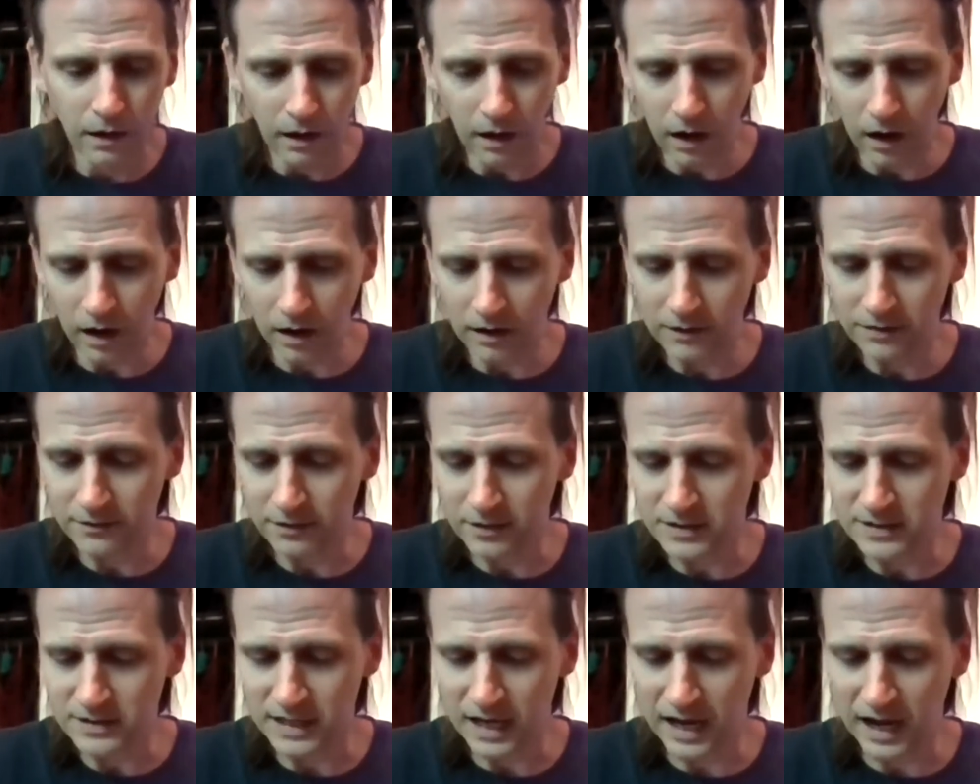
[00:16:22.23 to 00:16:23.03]

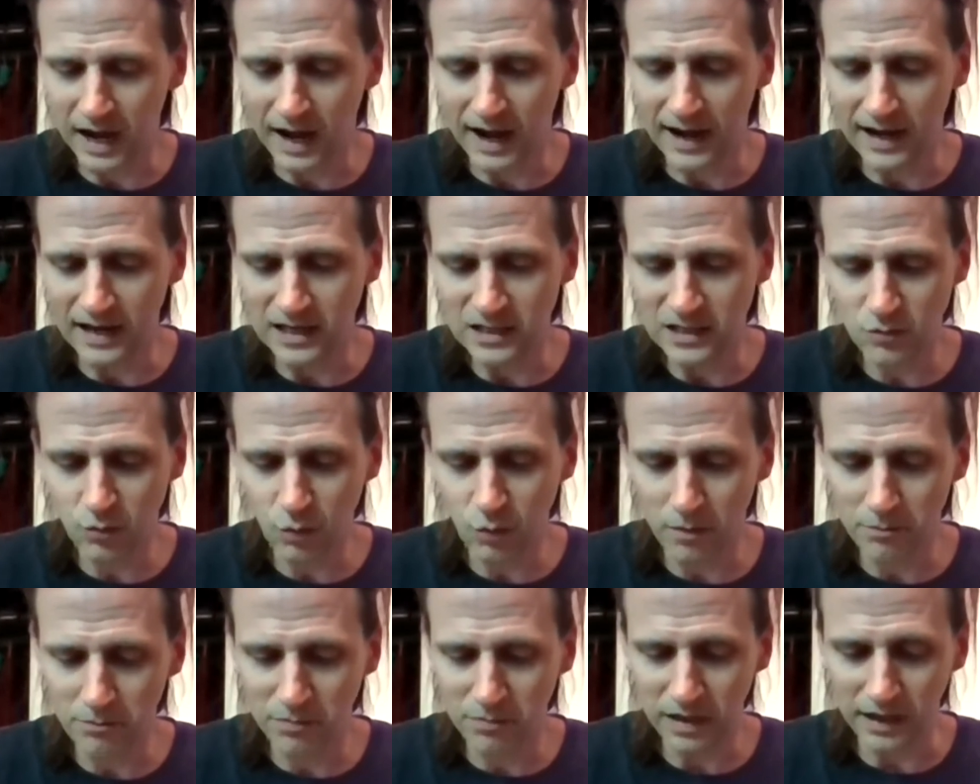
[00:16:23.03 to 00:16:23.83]
Arthur's eyes
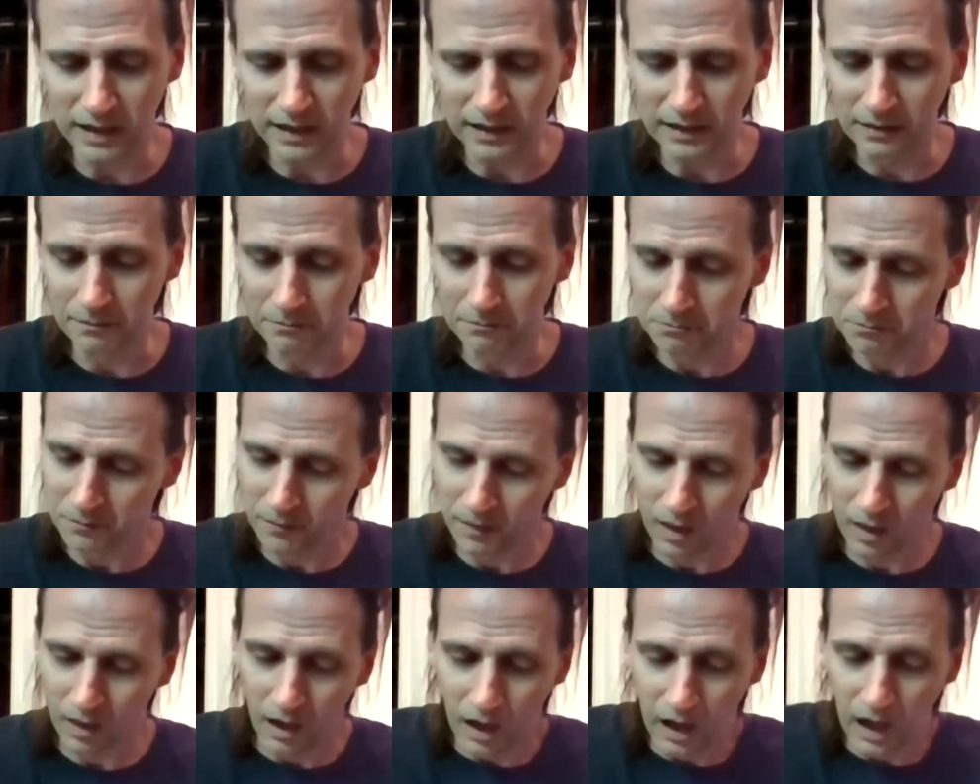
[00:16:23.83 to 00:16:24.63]
were big.
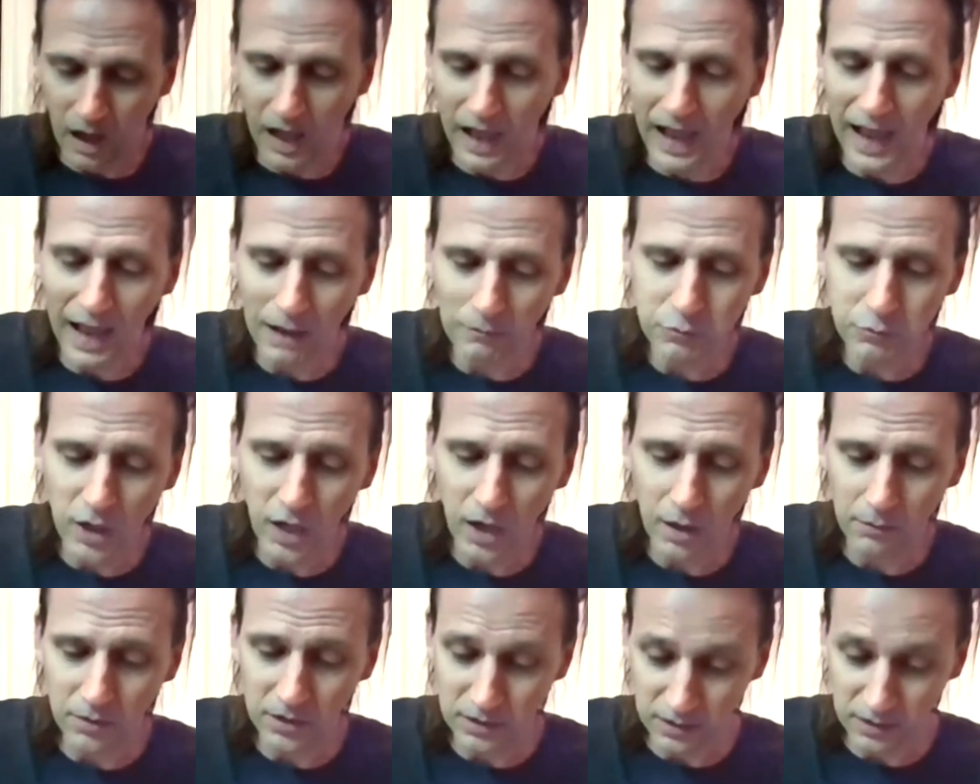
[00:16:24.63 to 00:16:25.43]
"I'm
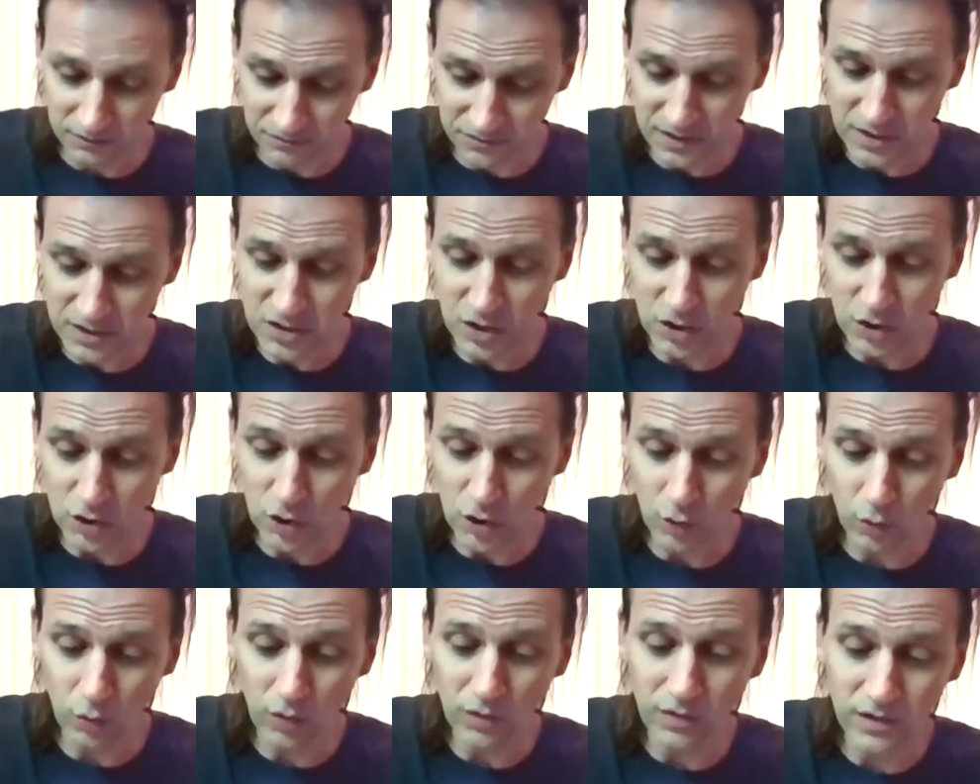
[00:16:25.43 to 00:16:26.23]
coming to visit
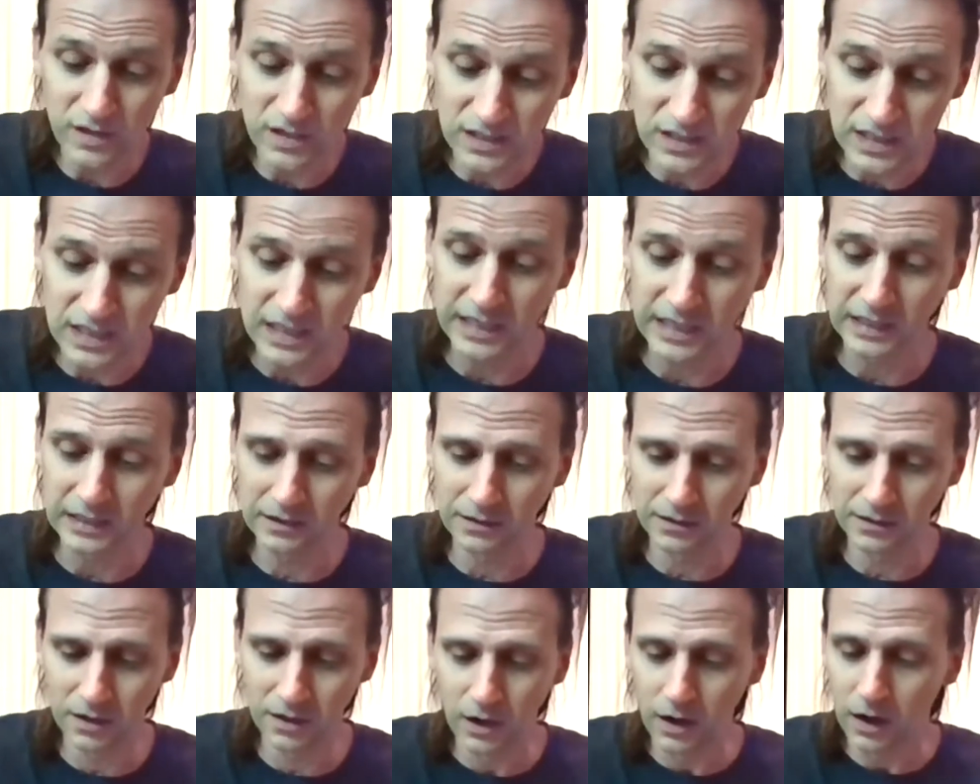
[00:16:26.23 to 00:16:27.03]
you in the city.
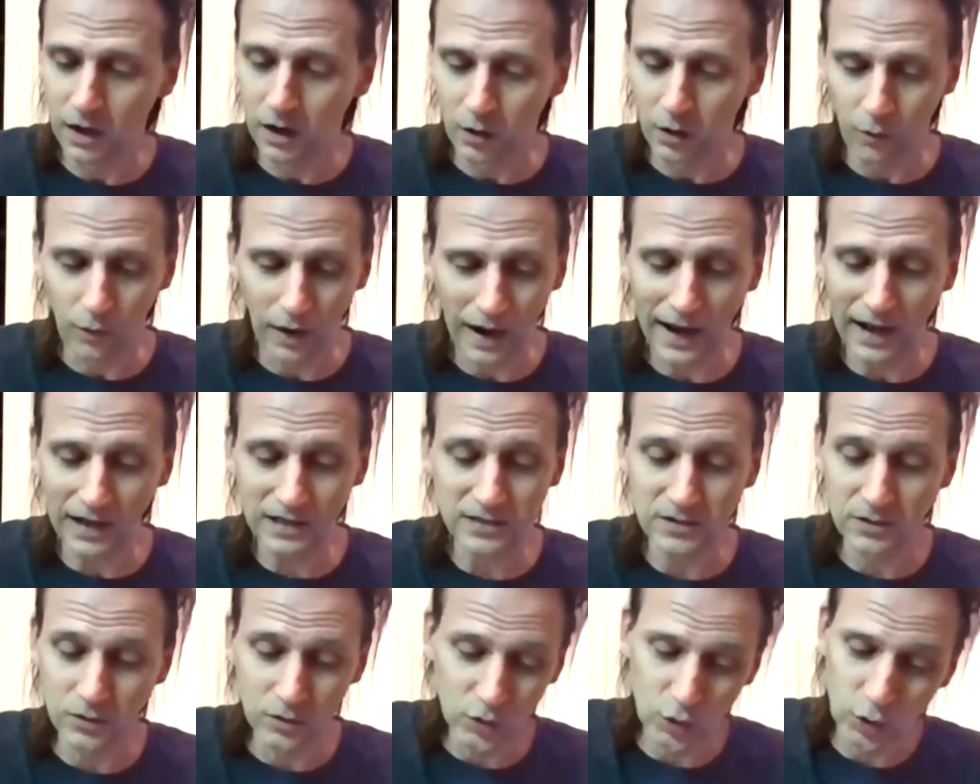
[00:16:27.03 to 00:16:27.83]

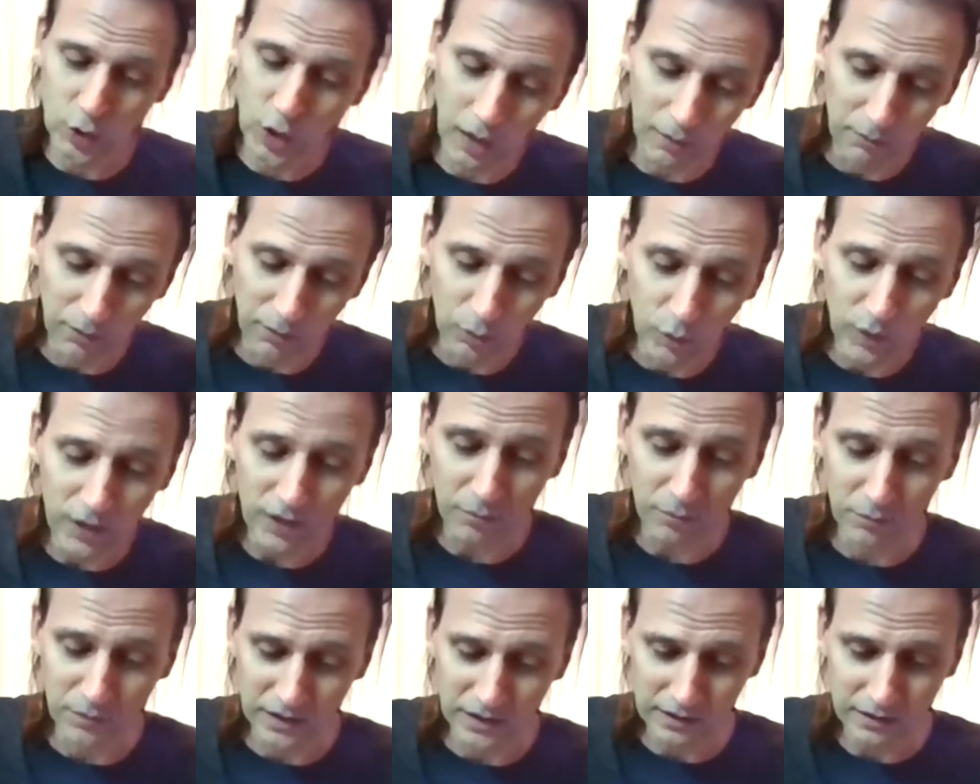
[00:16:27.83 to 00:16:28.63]
Raxo's coming
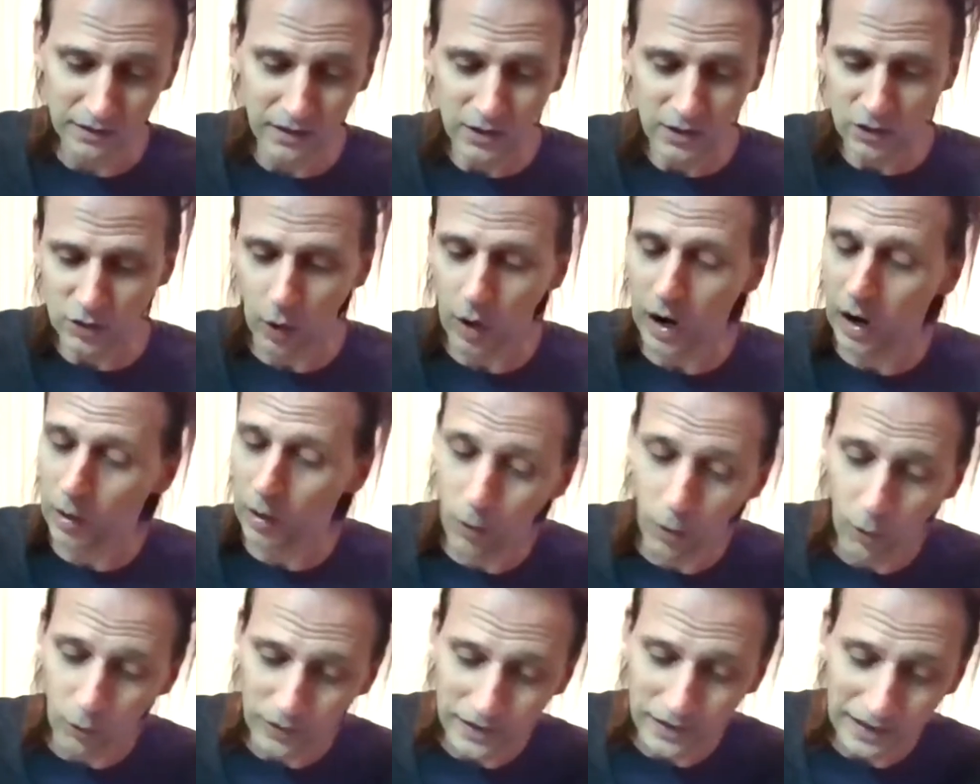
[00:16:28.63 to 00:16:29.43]
with me, so I
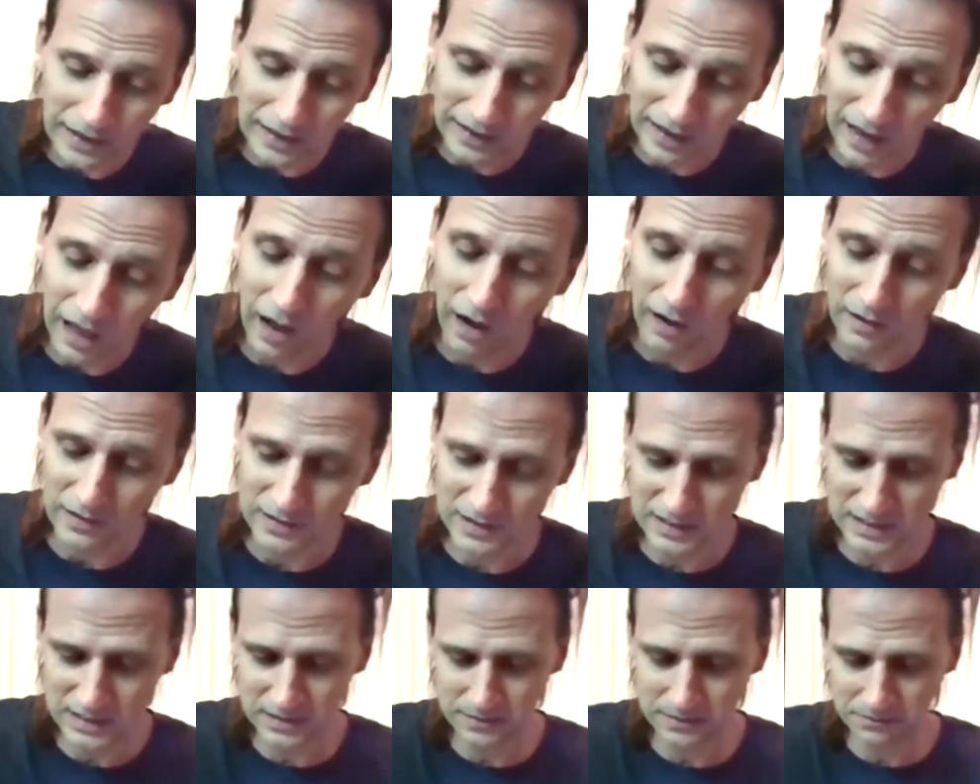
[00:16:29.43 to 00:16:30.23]
won't get
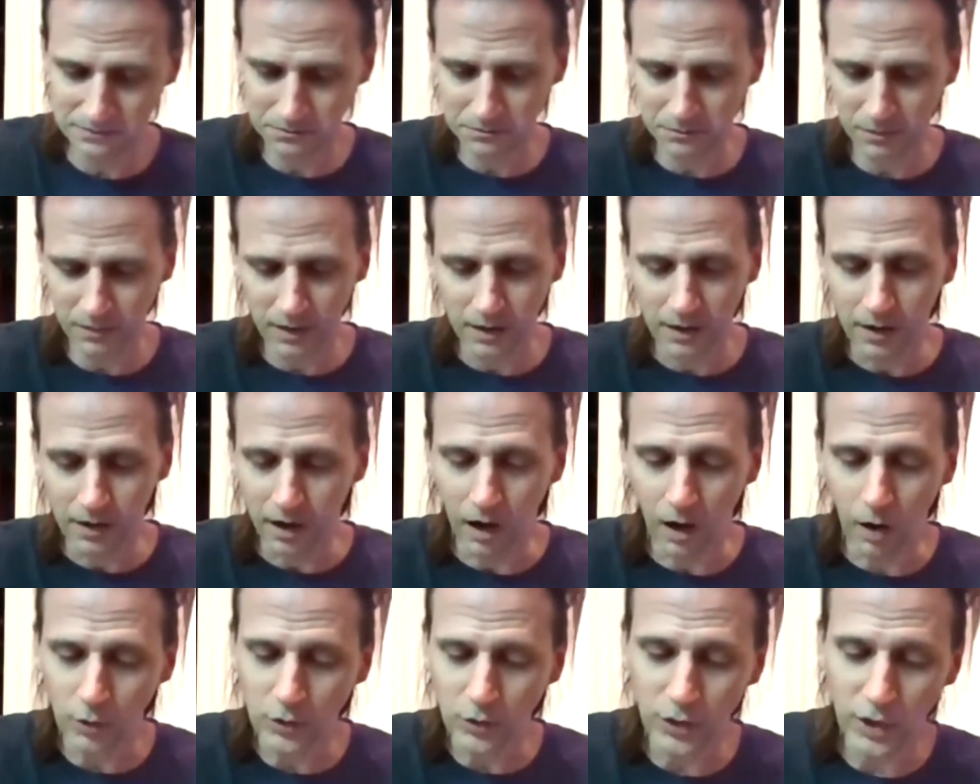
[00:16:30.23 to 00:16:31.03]
lost.
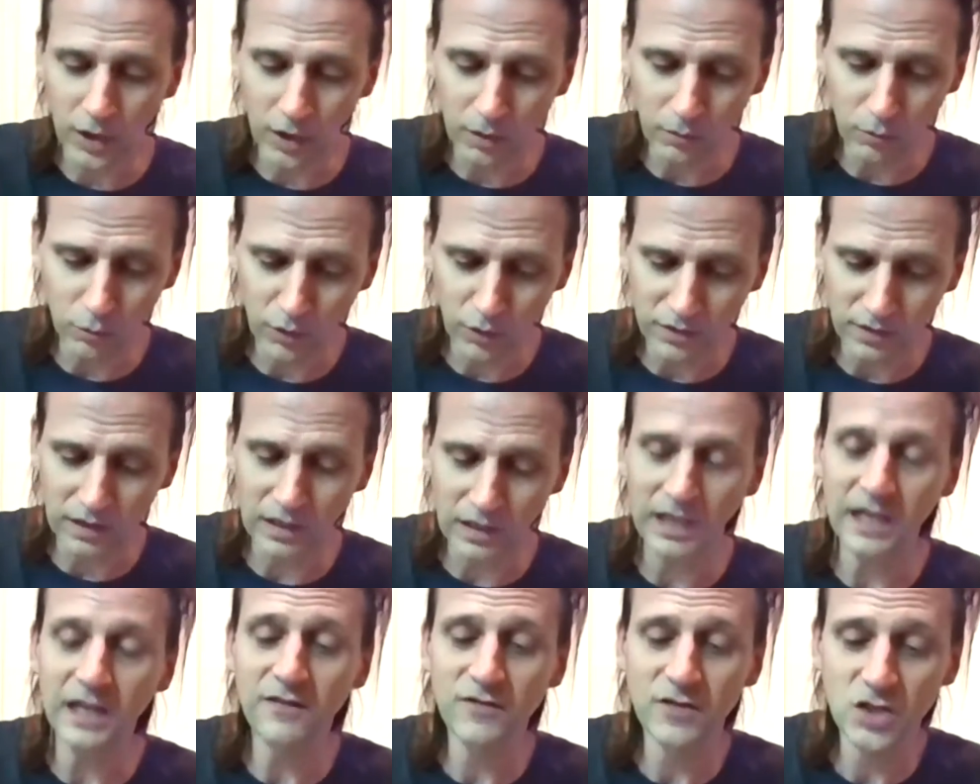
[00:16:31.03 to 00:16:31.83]
I'll come when the
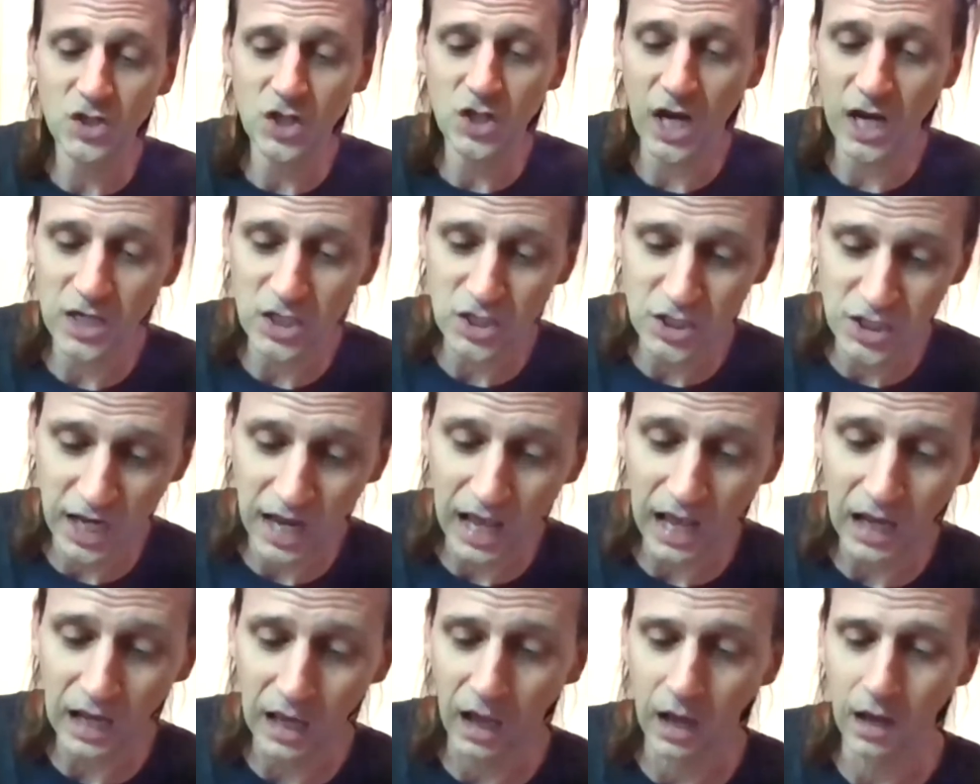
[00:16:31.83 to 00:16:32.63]
leaves change
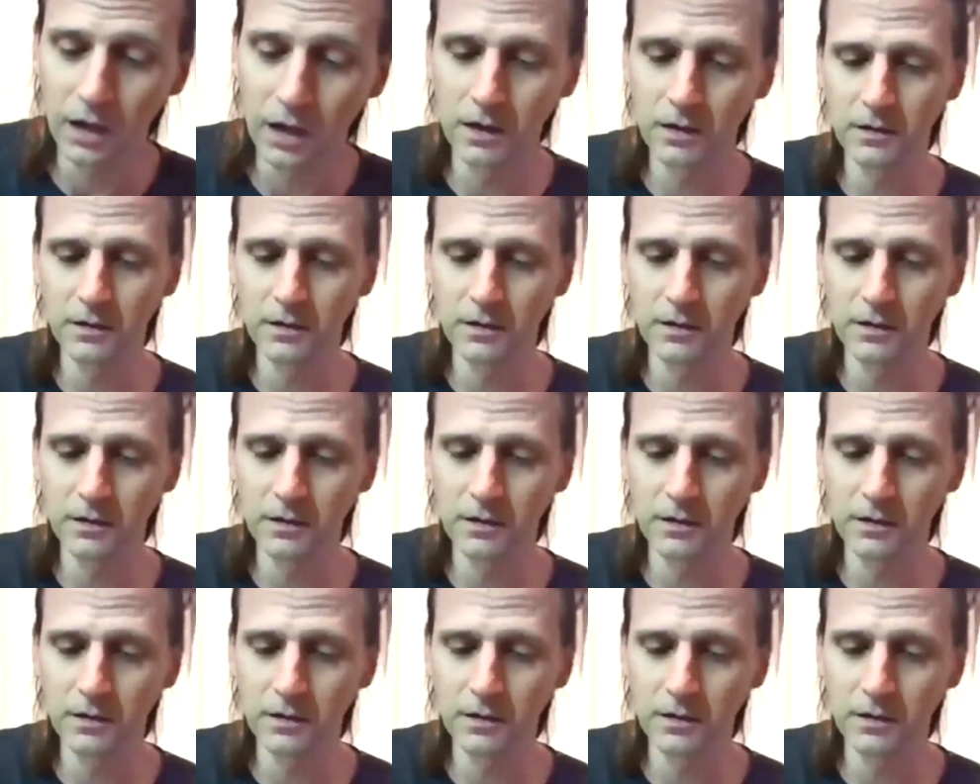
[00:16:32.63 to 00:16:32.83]
color."